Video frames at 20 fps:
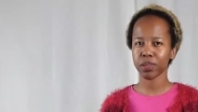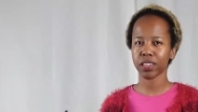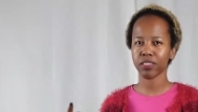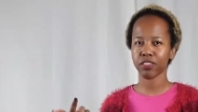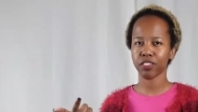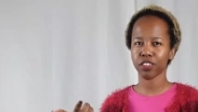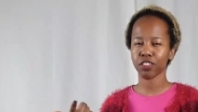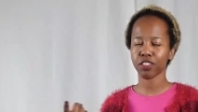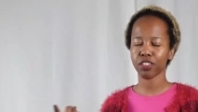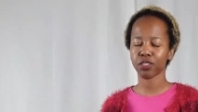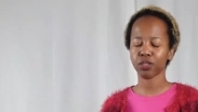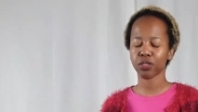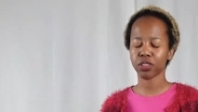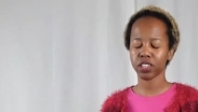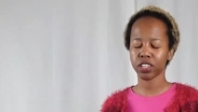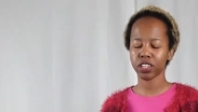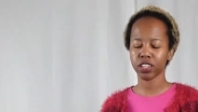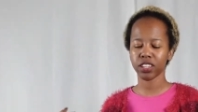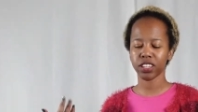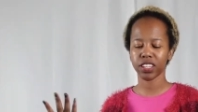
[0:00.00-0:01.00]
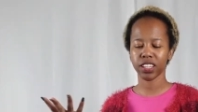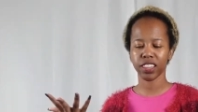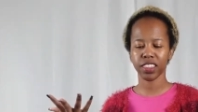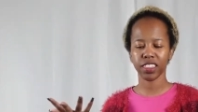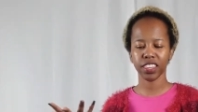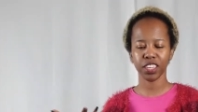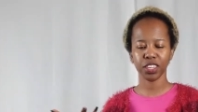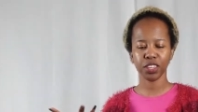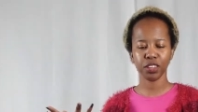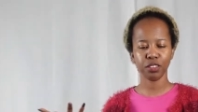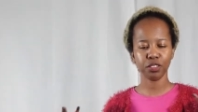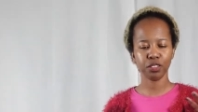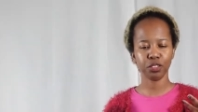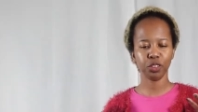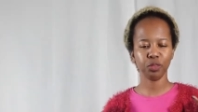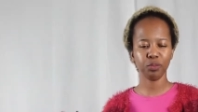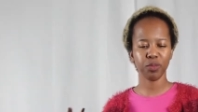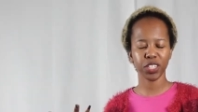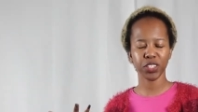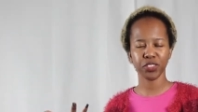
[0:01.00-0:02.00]
If you're not new here, thank you
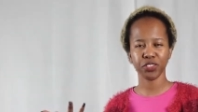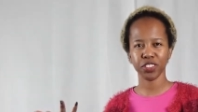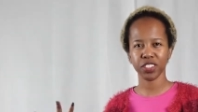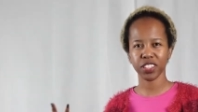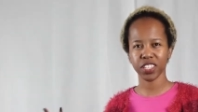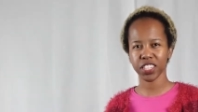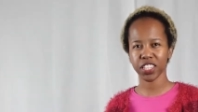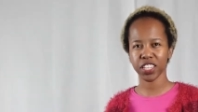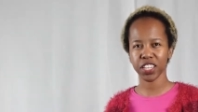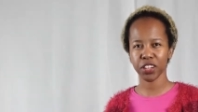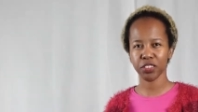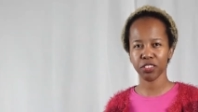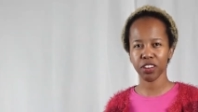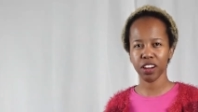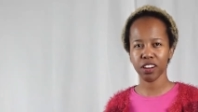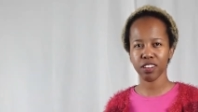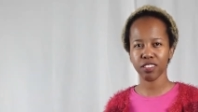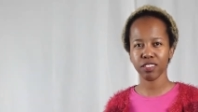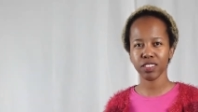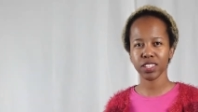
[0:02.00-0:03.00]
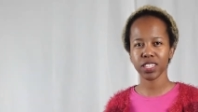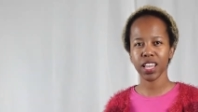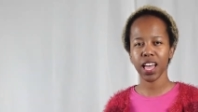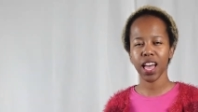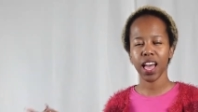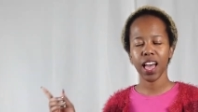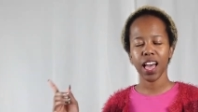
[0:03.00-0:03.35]
so much for sticking around.